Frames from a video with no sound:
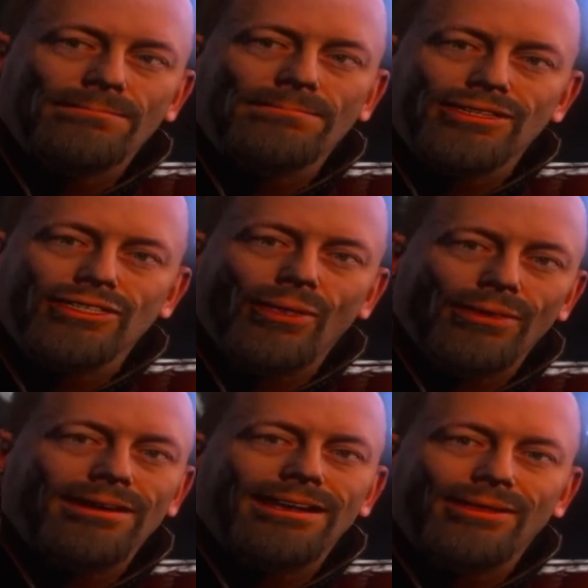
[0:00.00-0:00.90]
game.
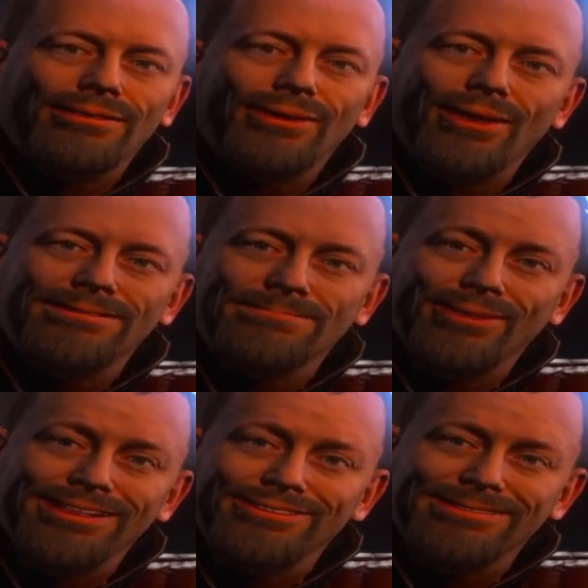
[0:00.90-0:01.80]
The group
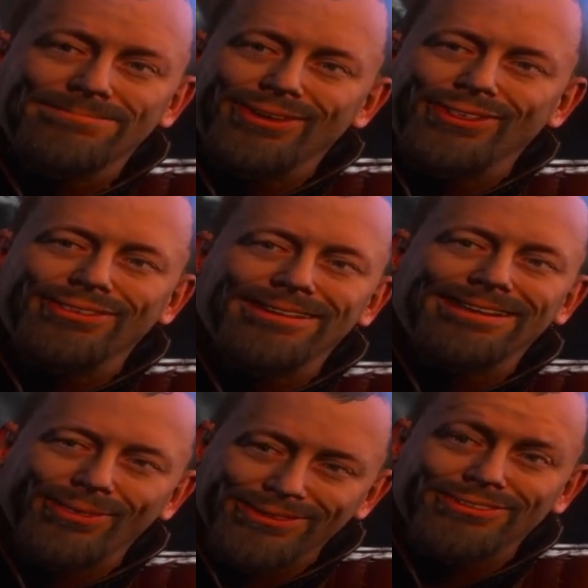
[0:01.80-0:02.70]
Henry is putting together is
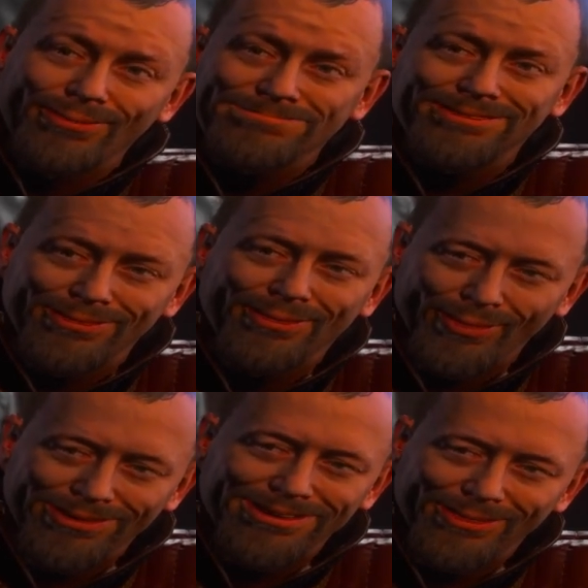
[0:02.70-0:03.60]
called the Devil's
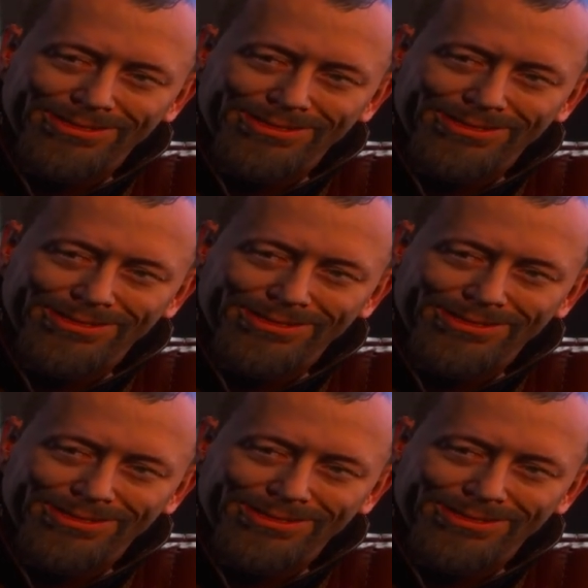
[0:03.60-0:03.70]
Pack.